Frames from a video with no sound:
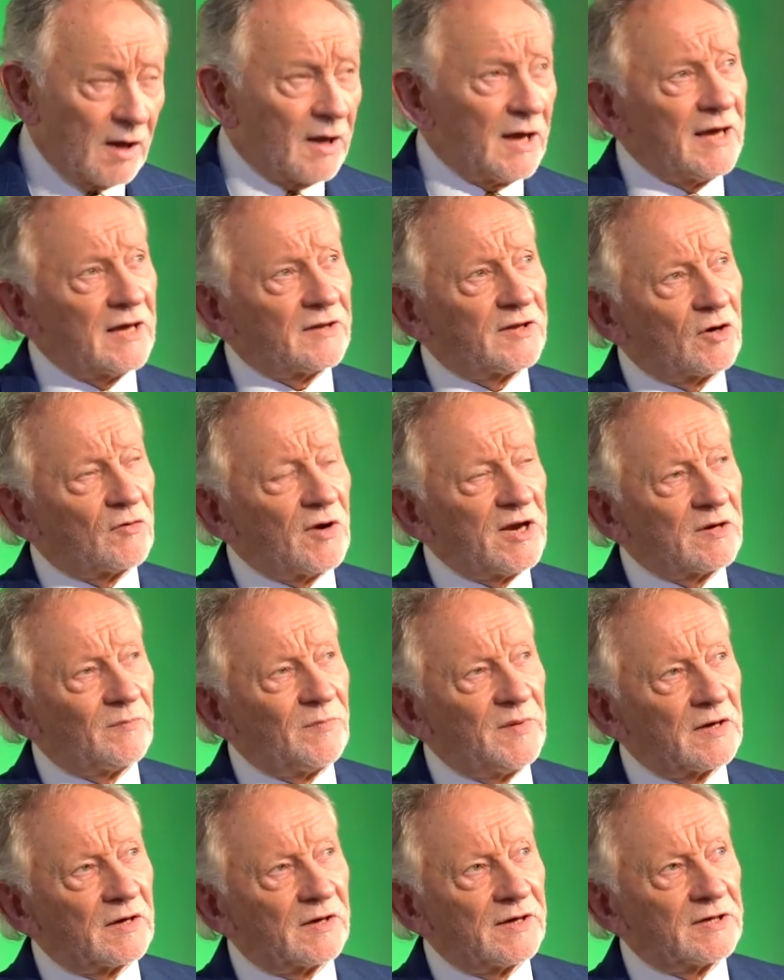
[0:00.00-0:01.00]
he had the great
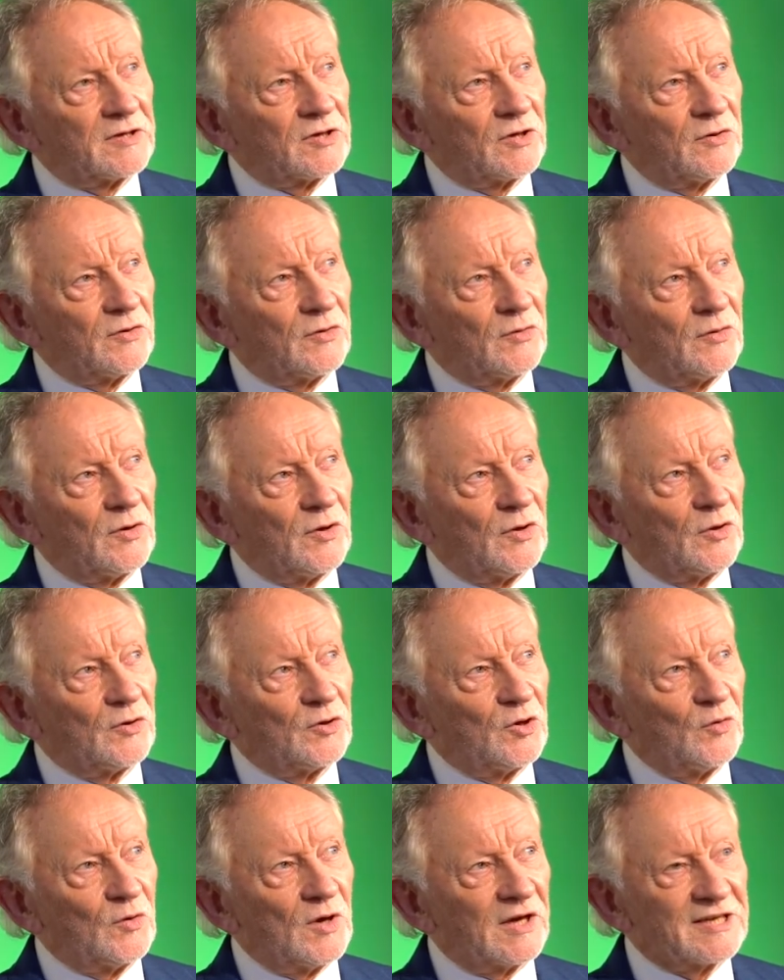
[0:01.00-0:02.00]
ability to,
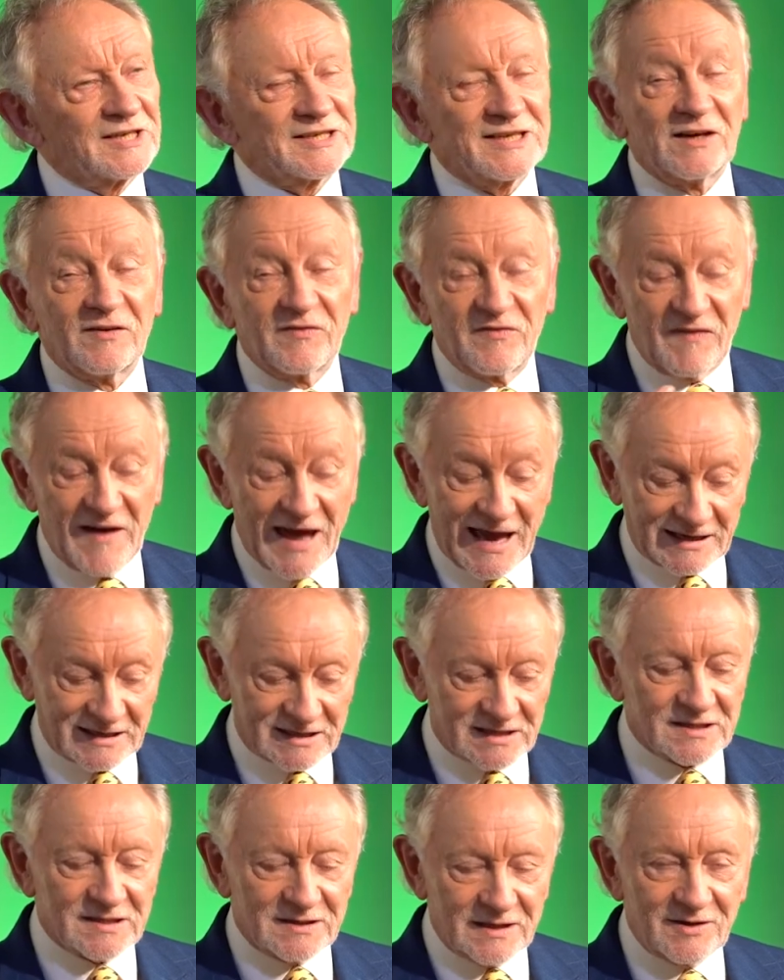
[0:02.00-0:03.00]
to instill
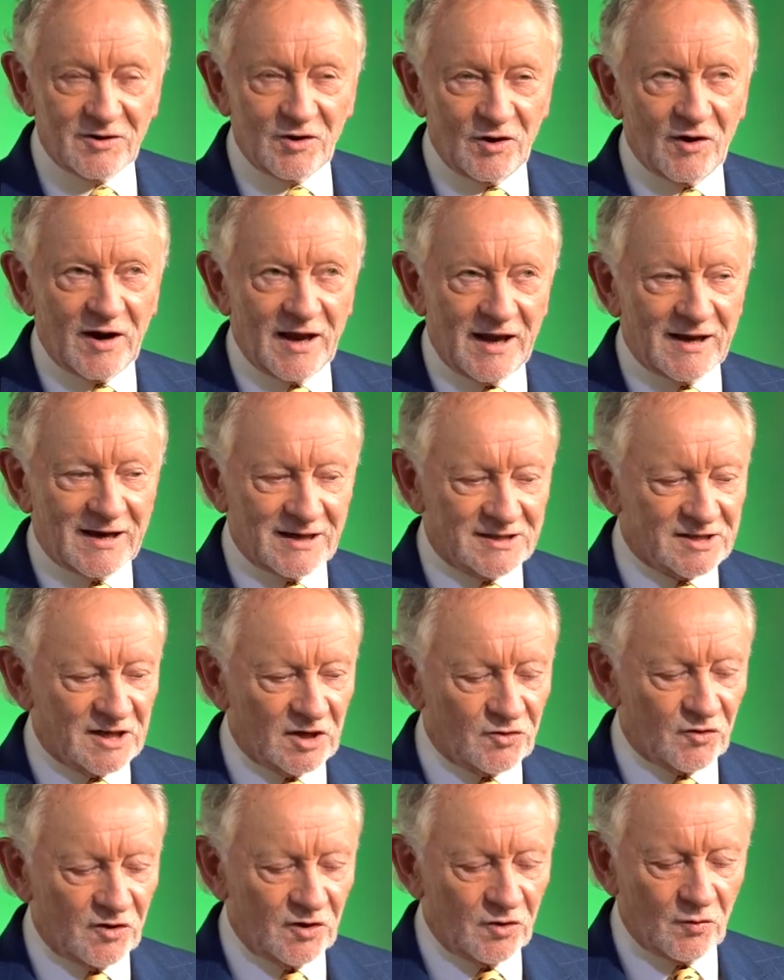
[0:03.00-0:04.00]
facts into your head,
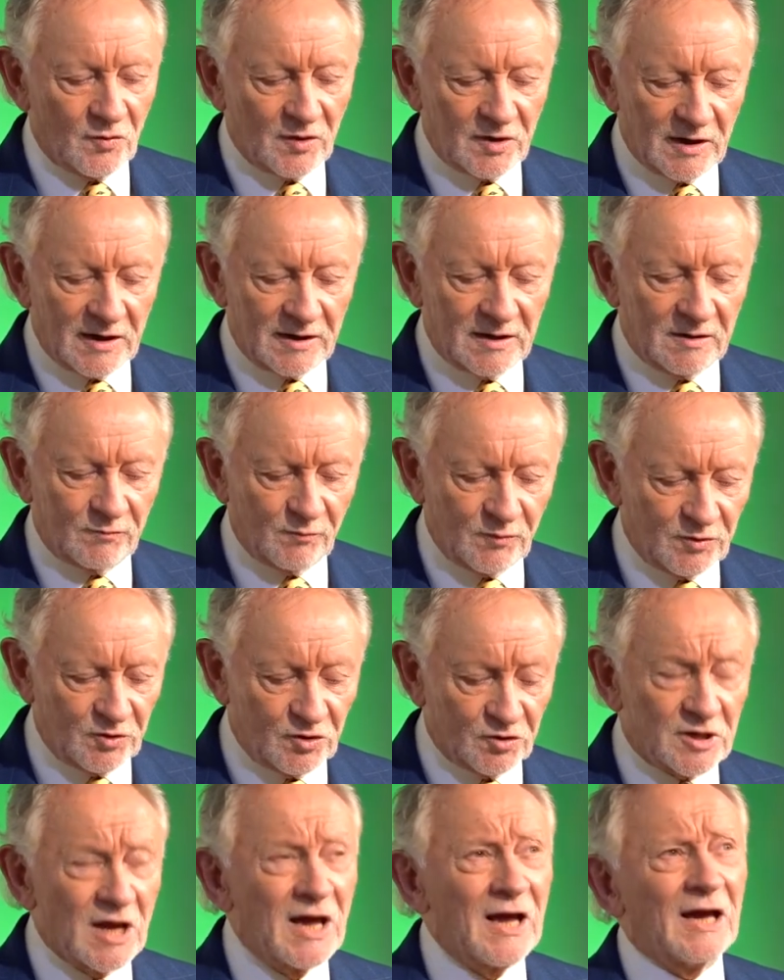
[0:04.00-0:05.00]
etc., you know, and, and
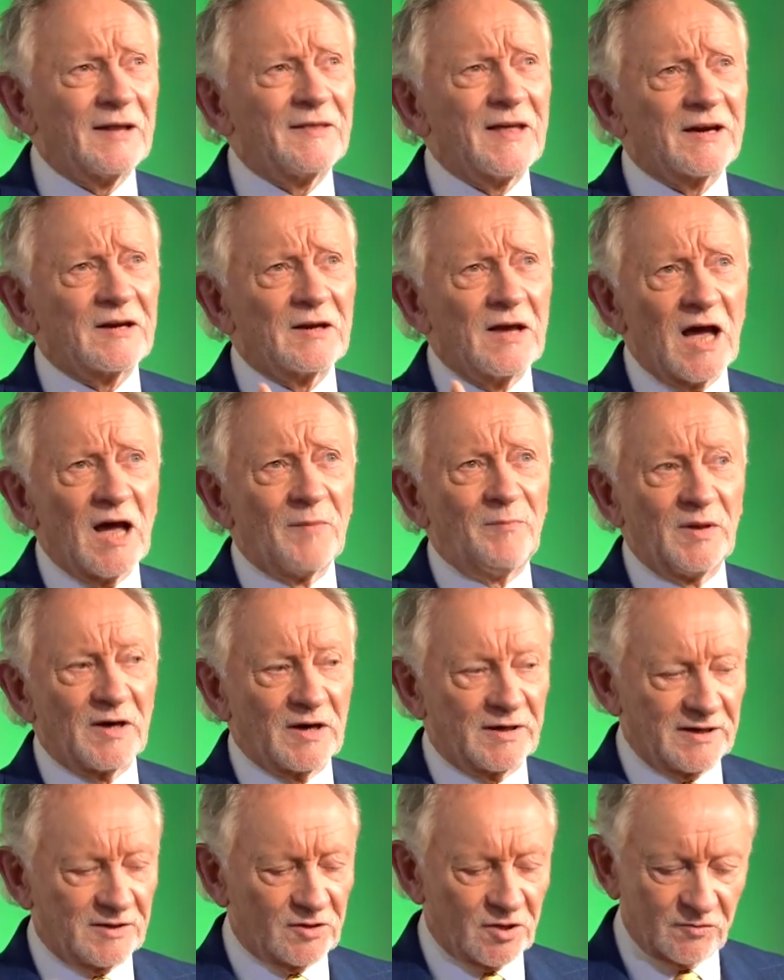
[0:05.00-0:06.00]
just had that
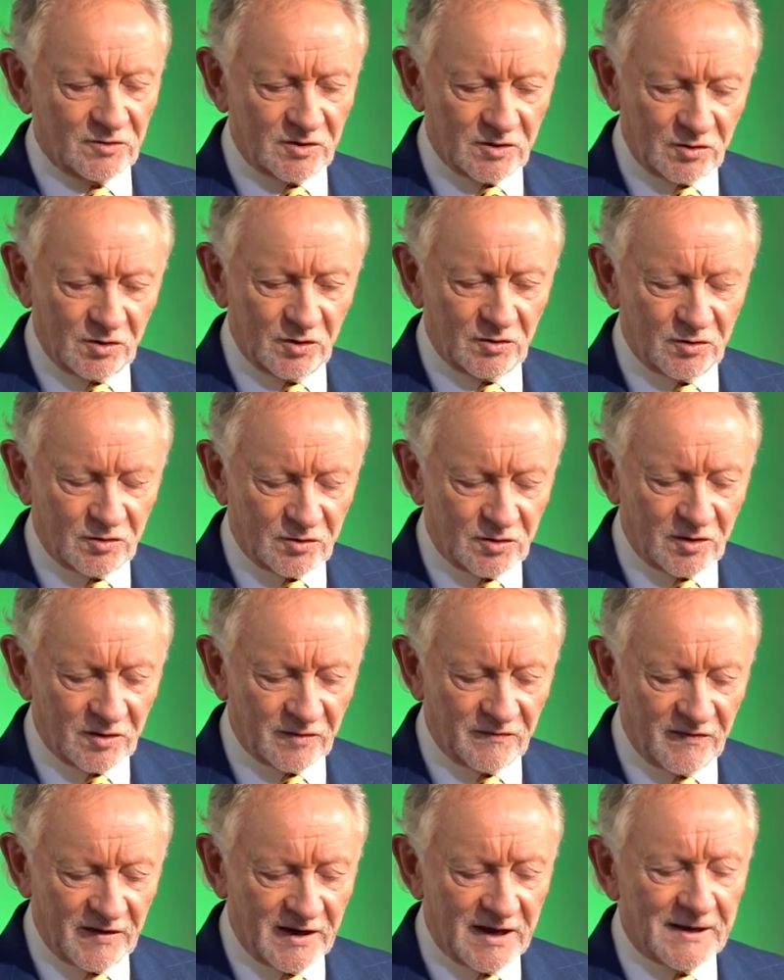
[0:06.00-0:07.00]
ability to, to, to
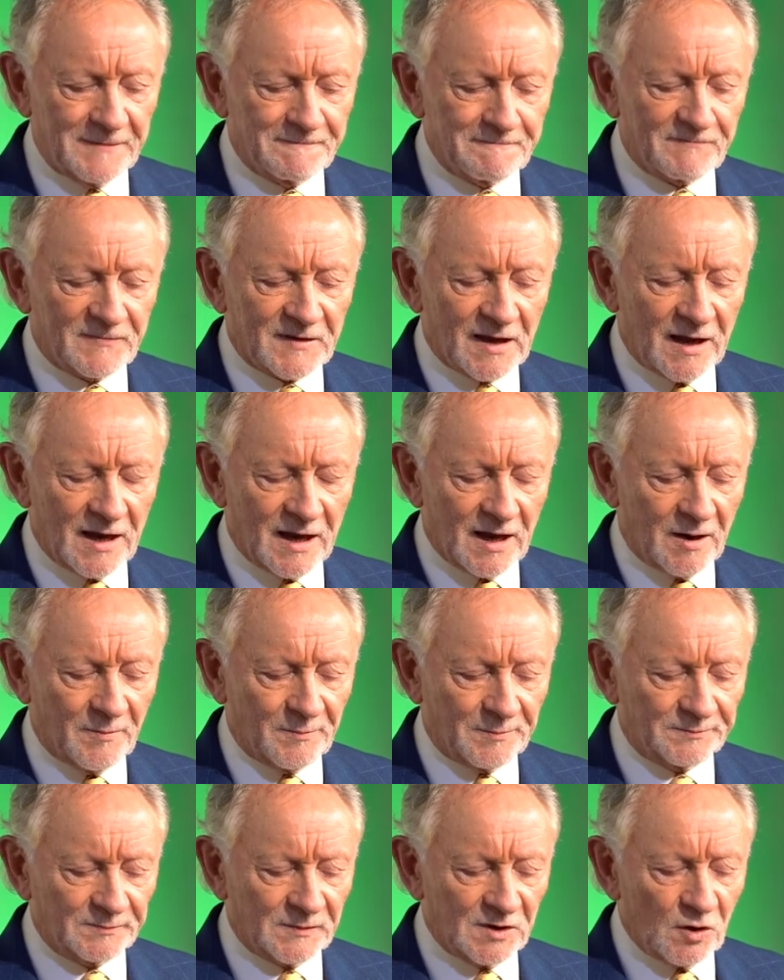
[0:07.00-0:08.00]
convey,
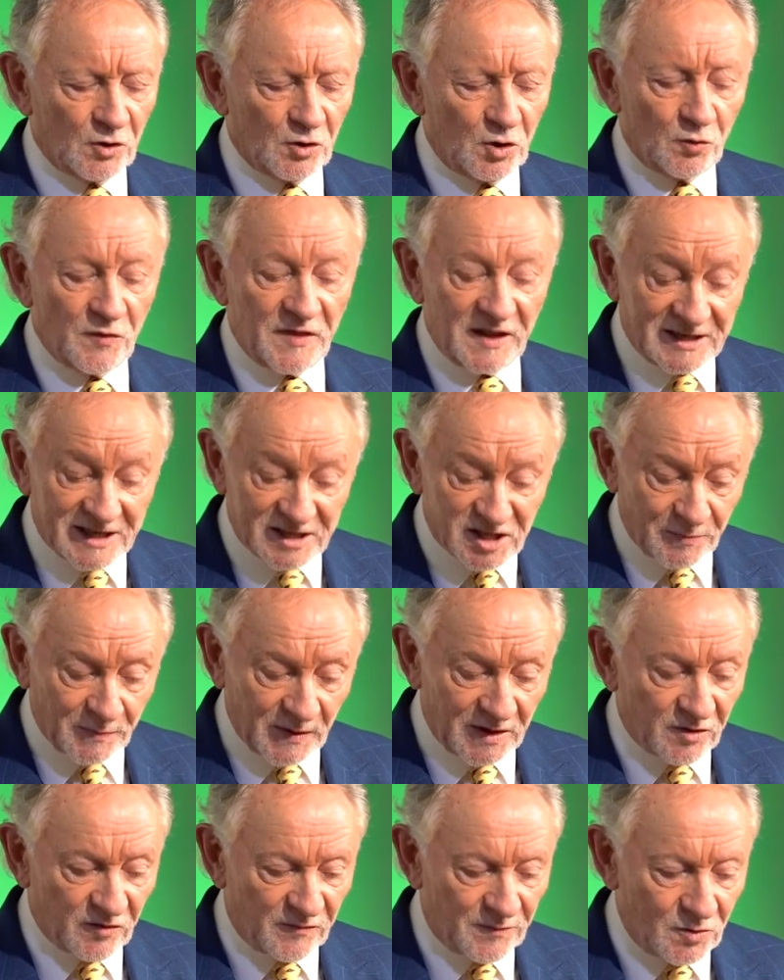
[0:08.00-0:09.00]
um, you know, the
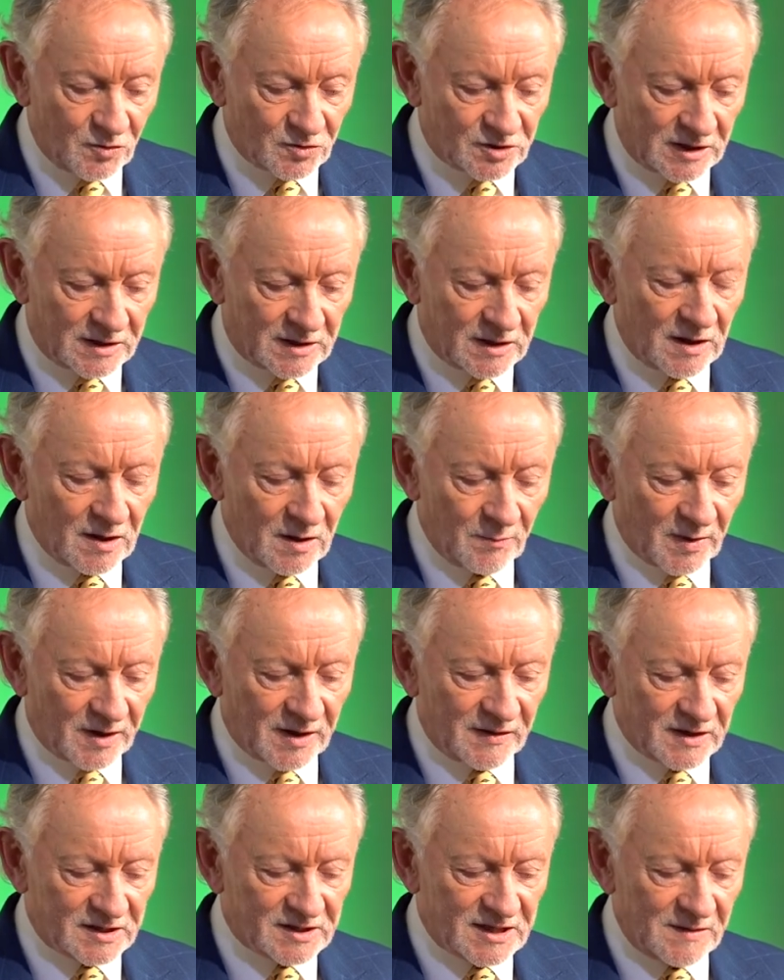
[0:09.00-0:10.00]
discipline of music, but
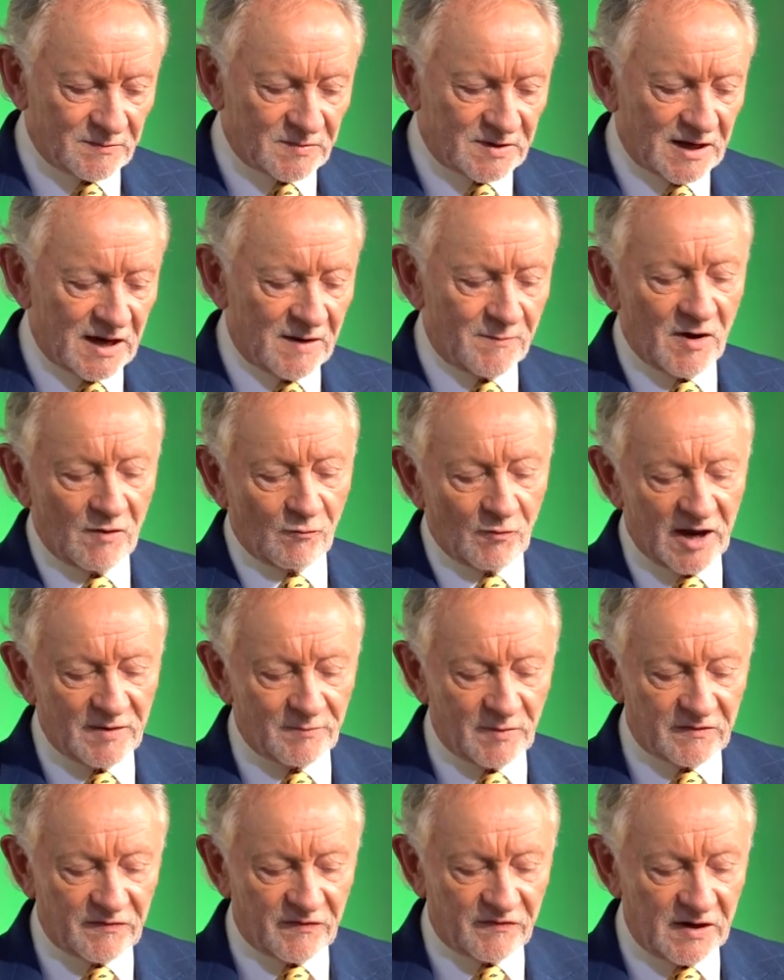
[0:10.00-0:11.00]
at the same time,
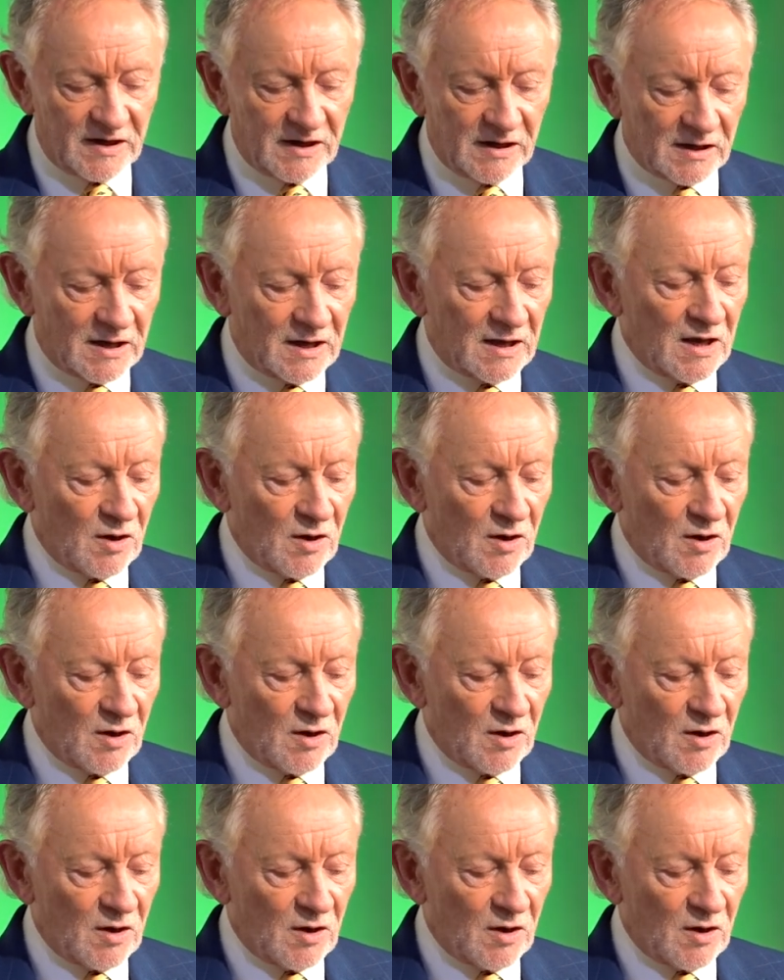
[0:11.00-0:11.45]
Redmond Friel,